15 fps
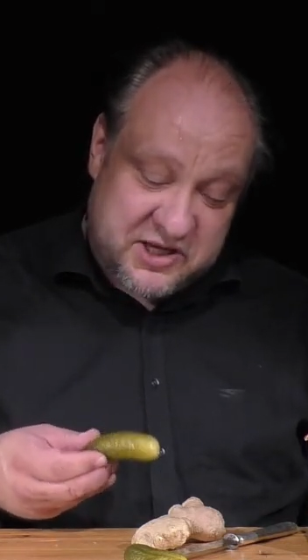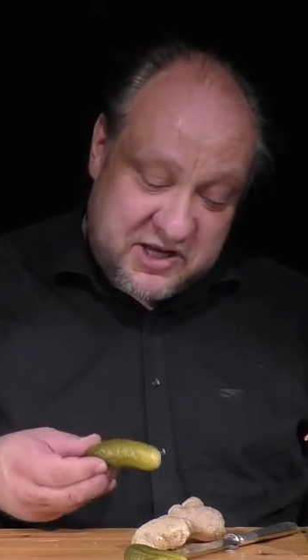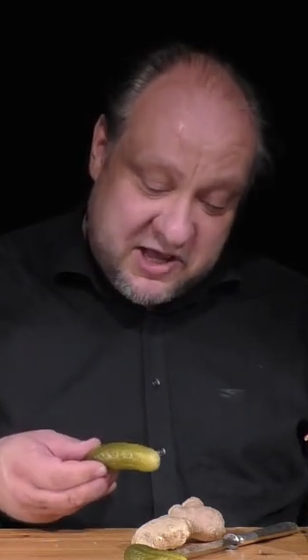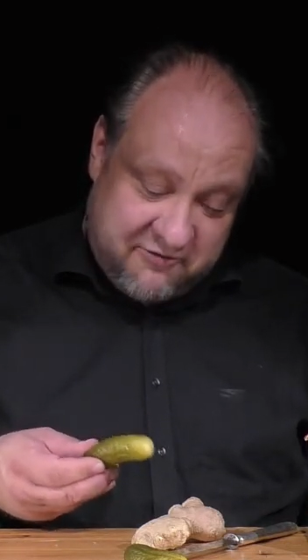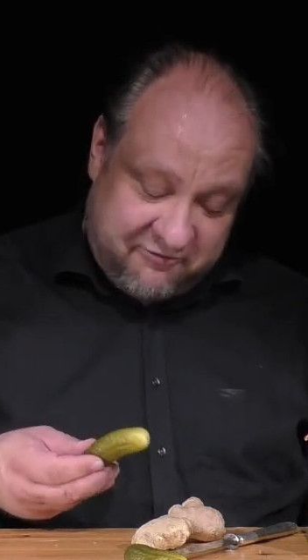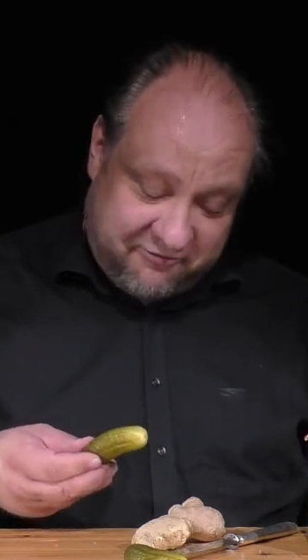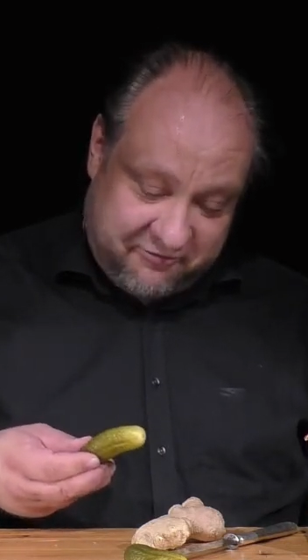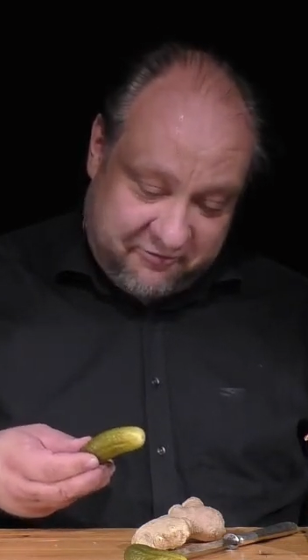
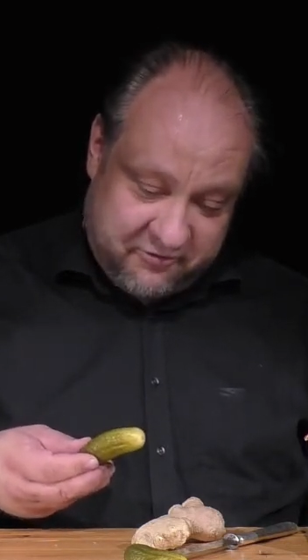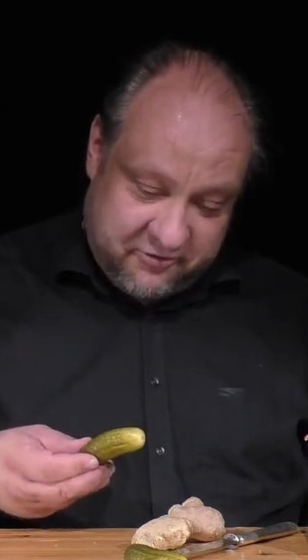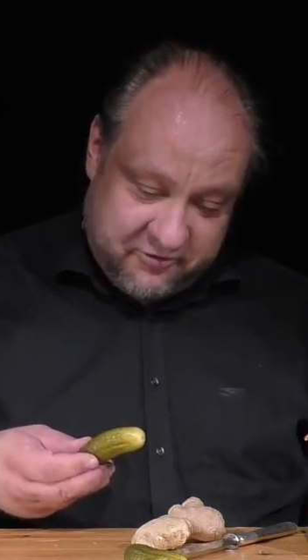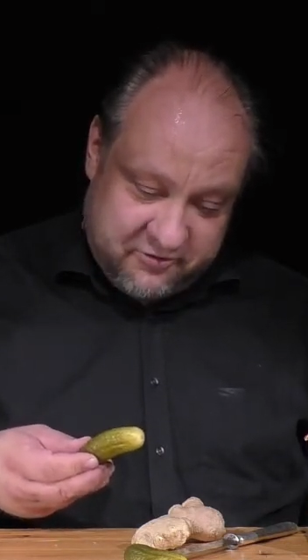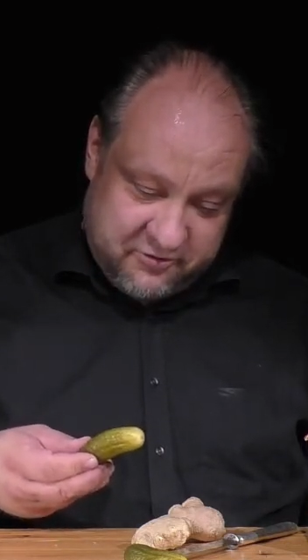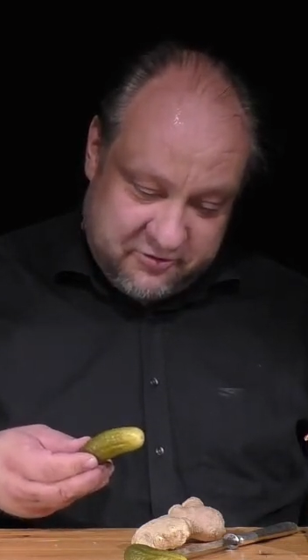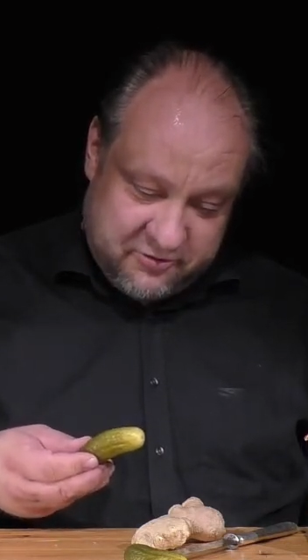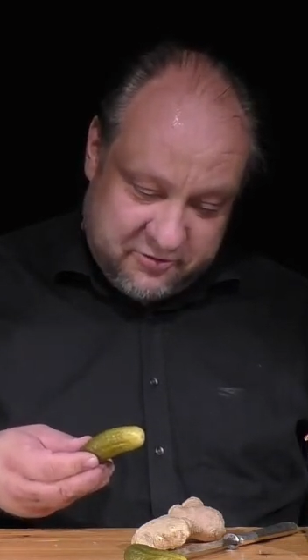enough.
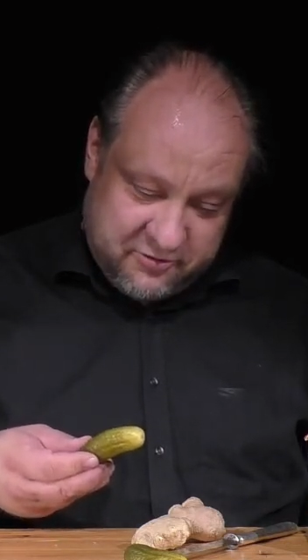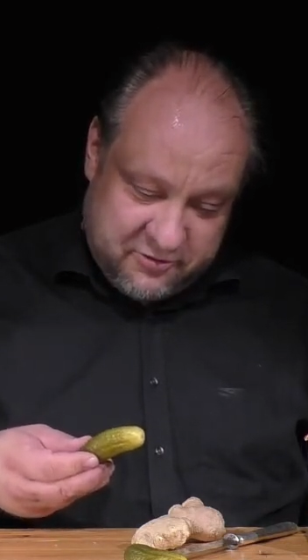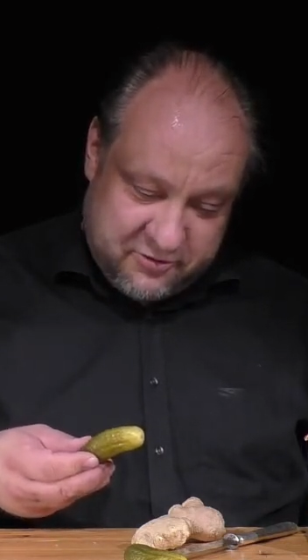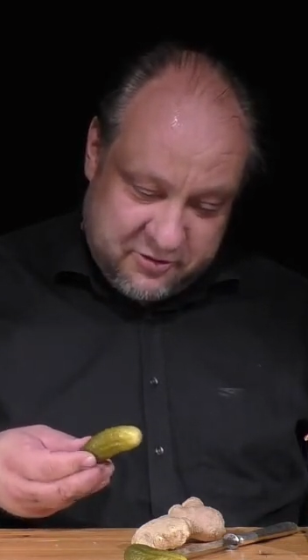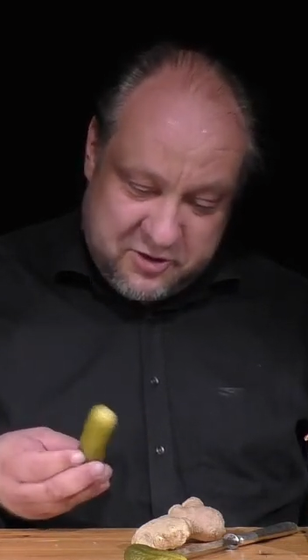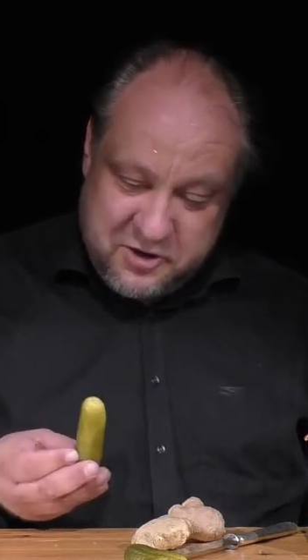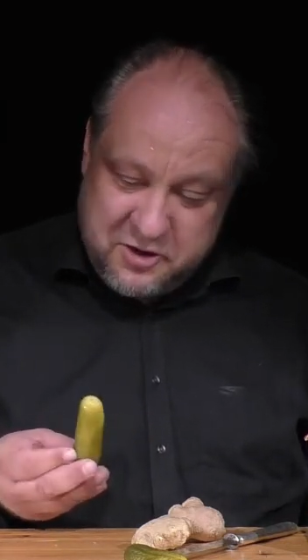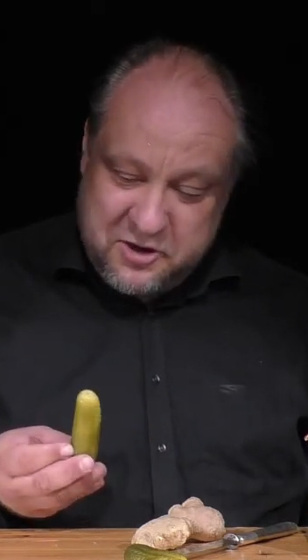
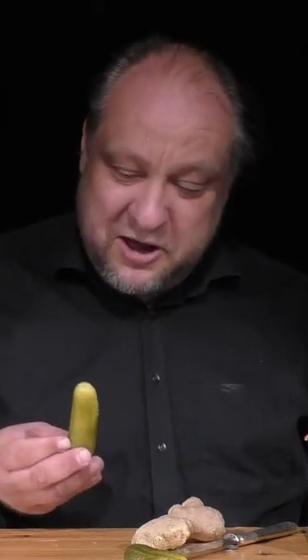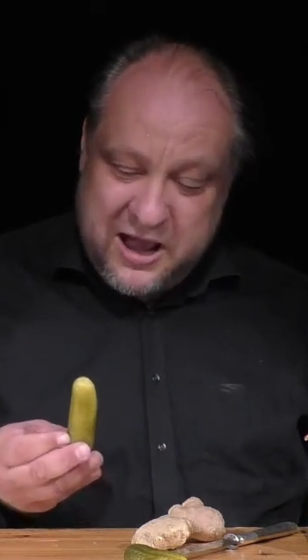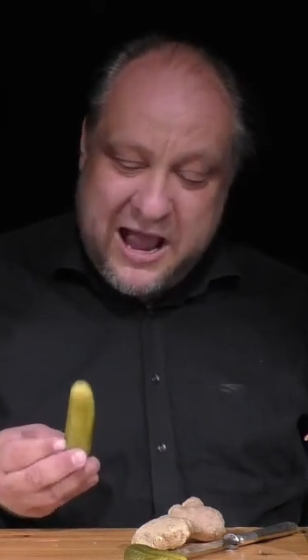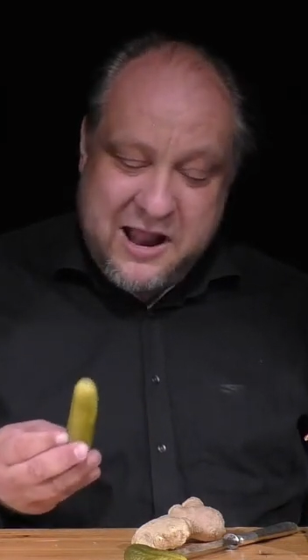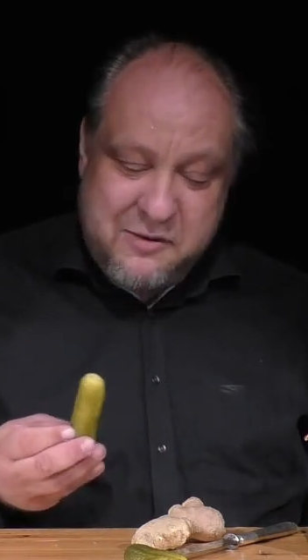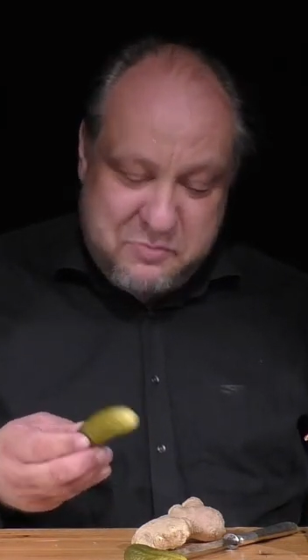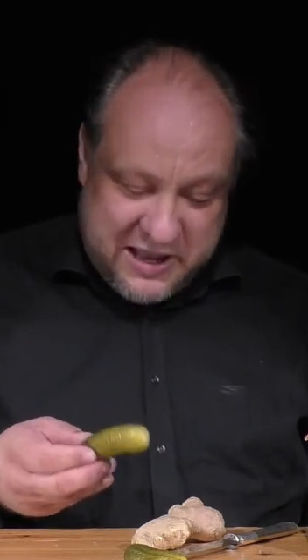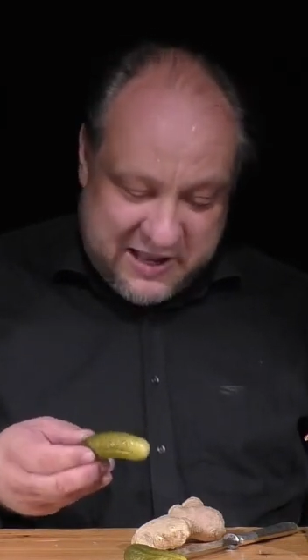
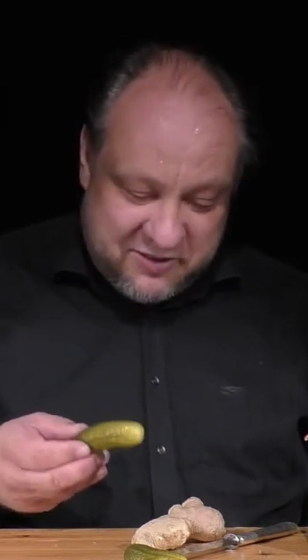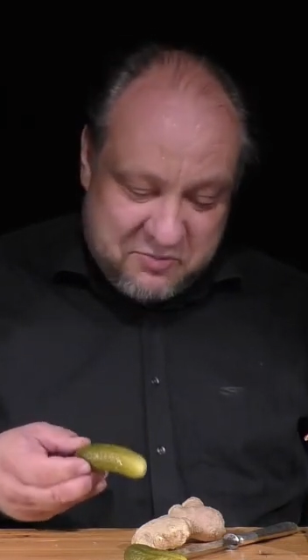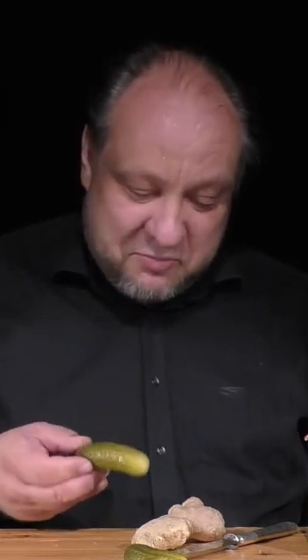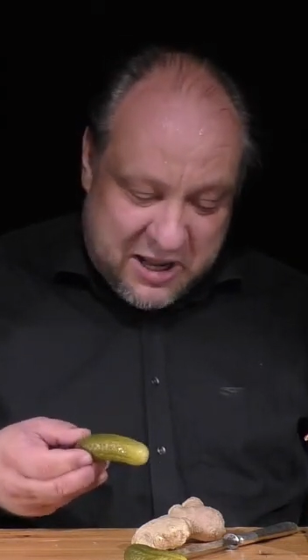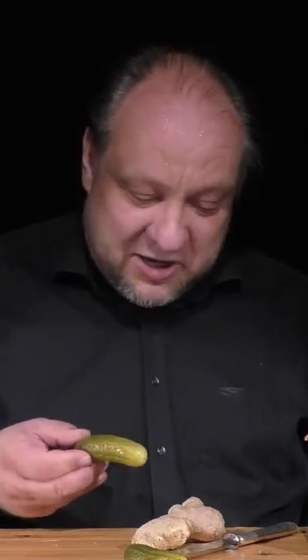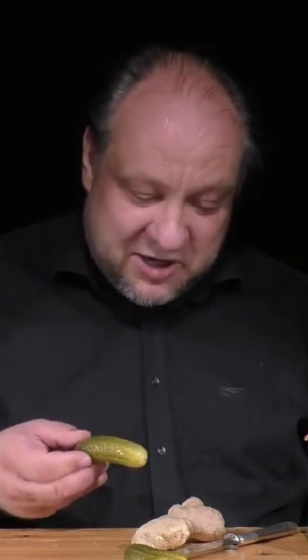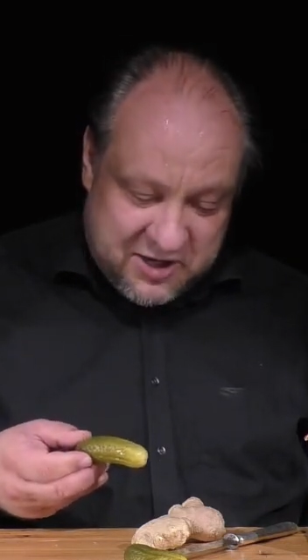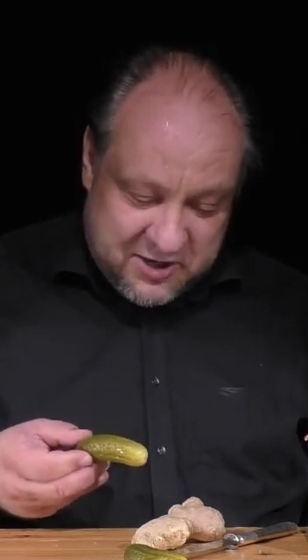I'll pay the
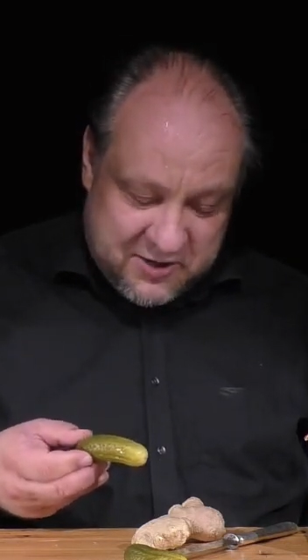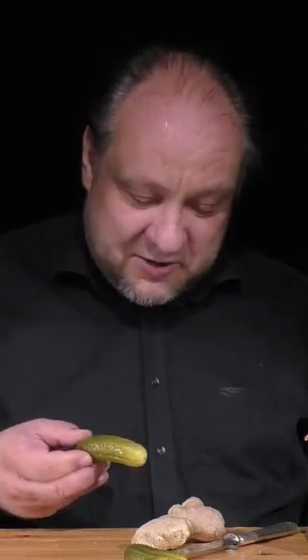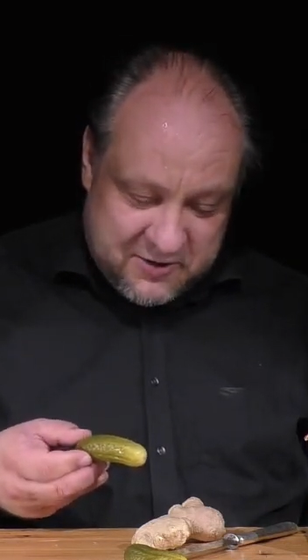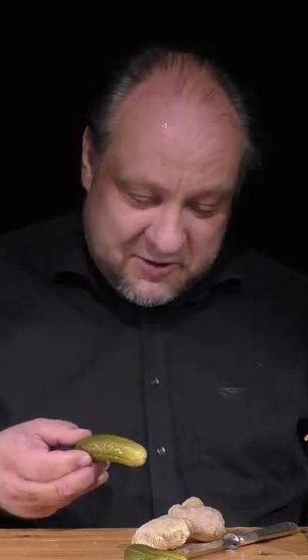money.